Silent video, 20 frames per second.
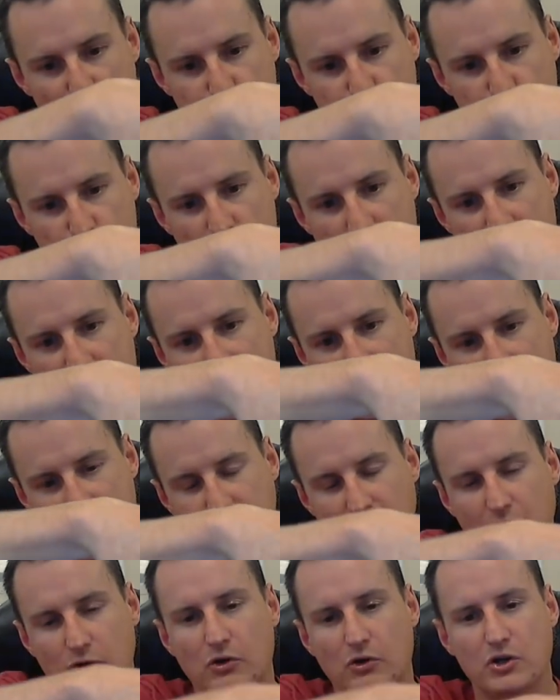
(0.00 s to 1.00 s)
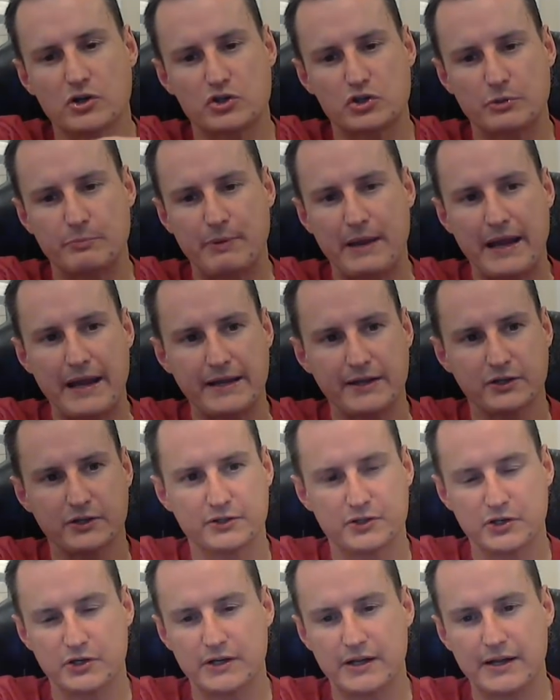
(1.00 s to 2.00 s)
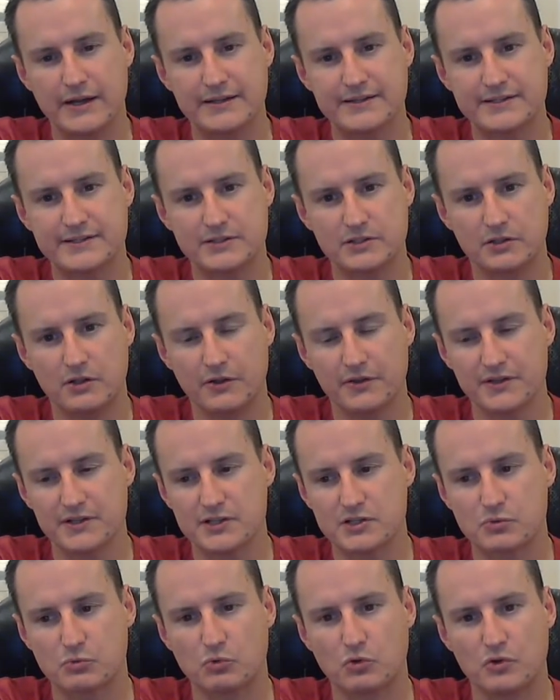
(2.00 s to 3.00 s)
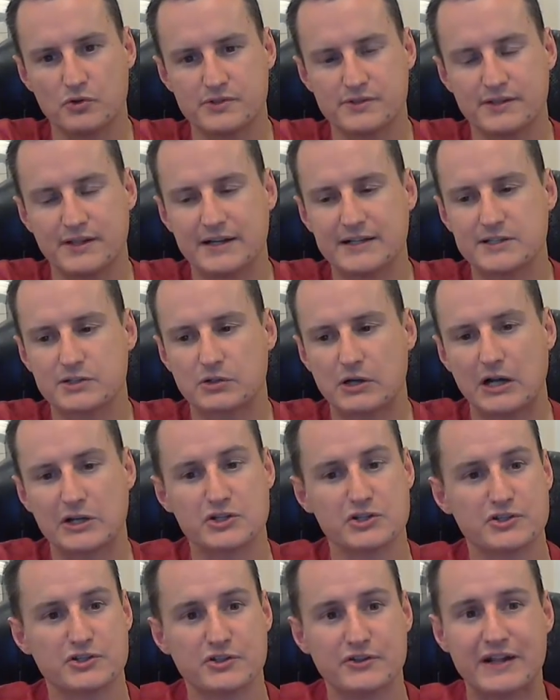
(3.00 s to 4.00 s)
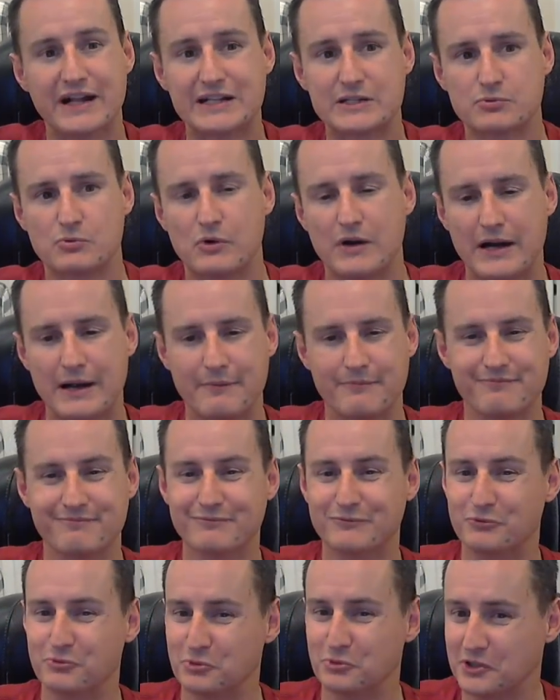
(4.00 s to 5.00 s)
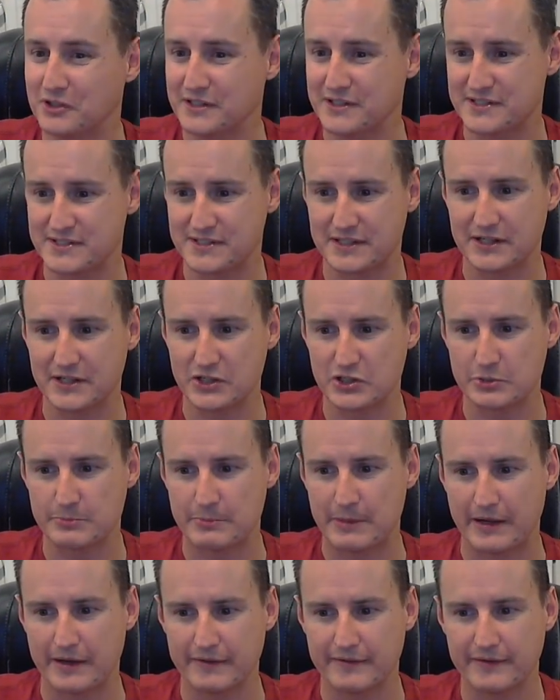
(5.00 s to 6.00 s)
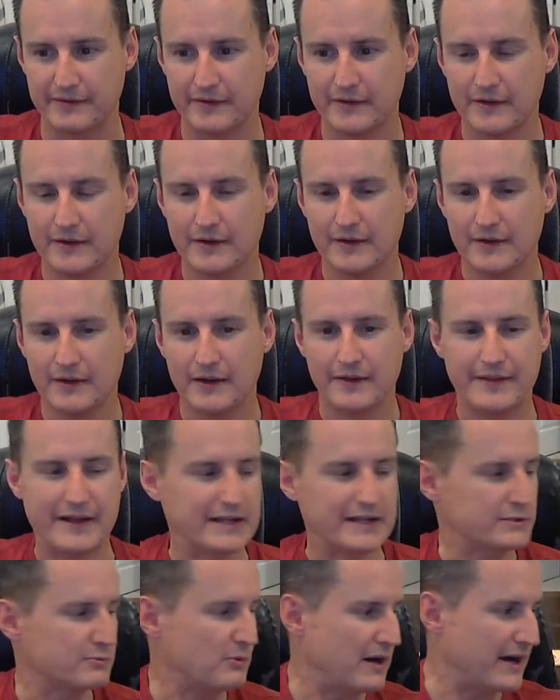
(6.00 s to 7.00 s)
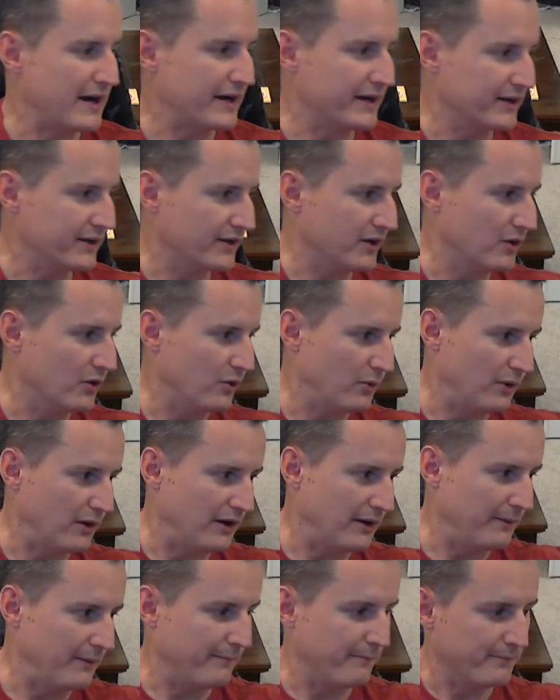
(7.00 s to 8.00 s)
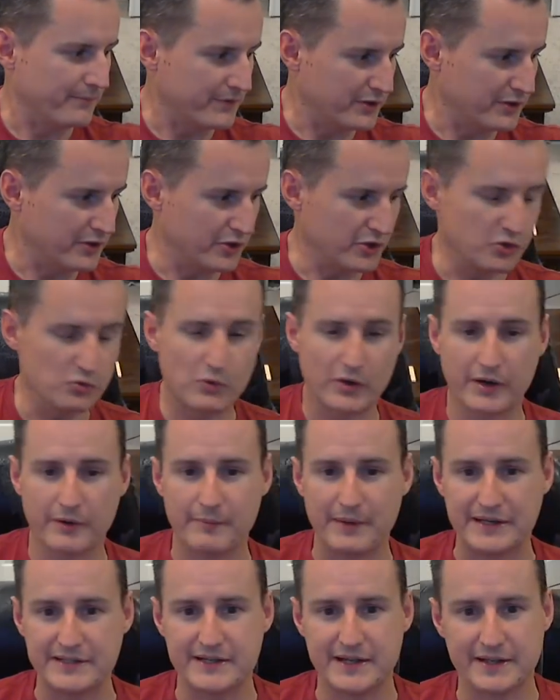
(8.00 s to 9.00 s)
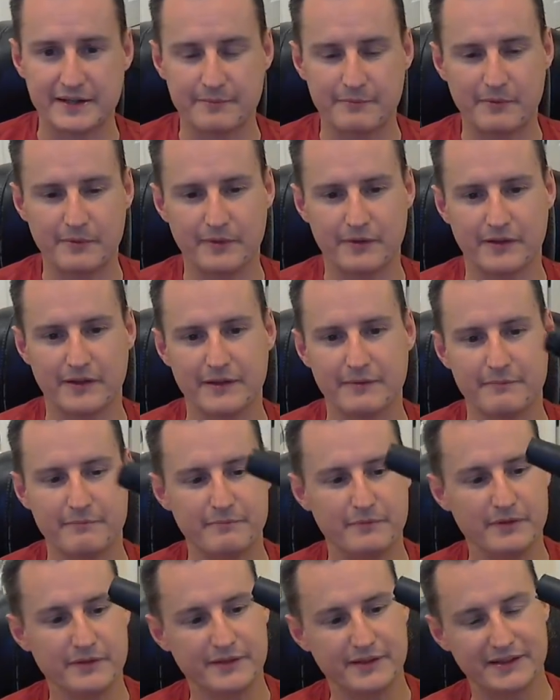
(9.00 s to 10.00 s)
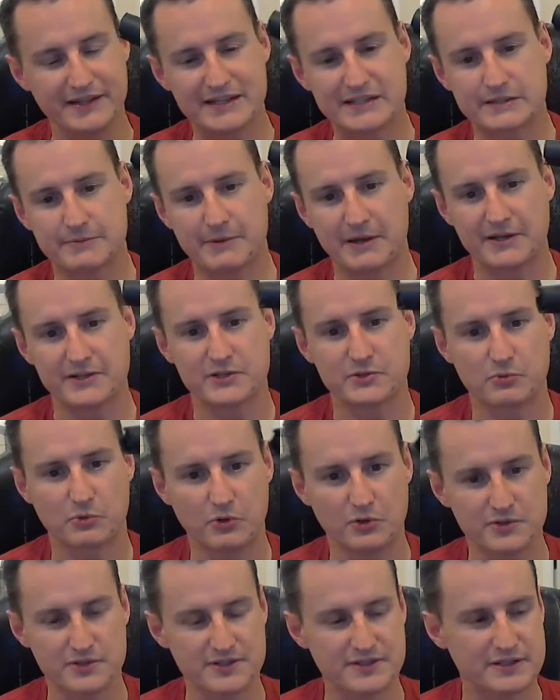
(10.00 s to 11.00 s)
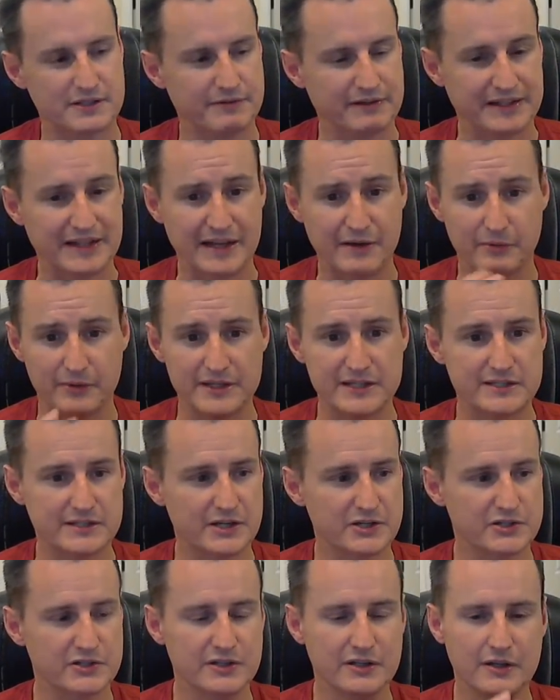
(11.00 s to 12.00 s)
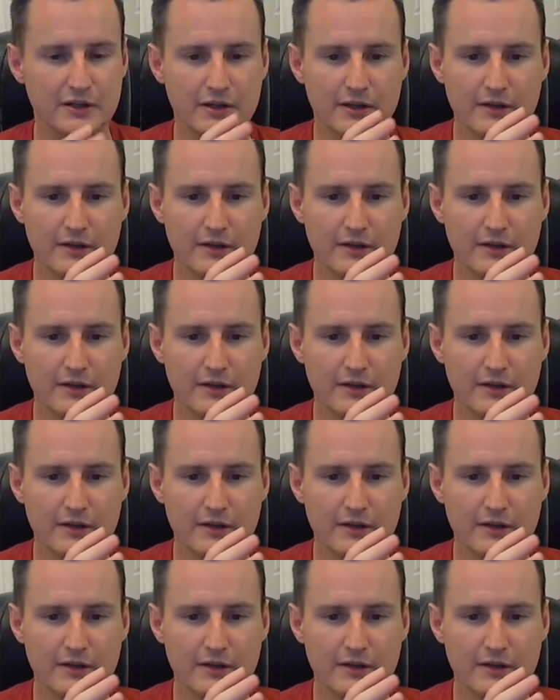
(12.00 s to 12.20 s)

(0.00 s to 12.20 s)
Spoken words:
to drag it across your paint, and you're going to instill all these swirls and light scratches. So that's why I'm really skittish about it. That's why, you want to maintain the least amount of swirls and stuff like that, at least touching.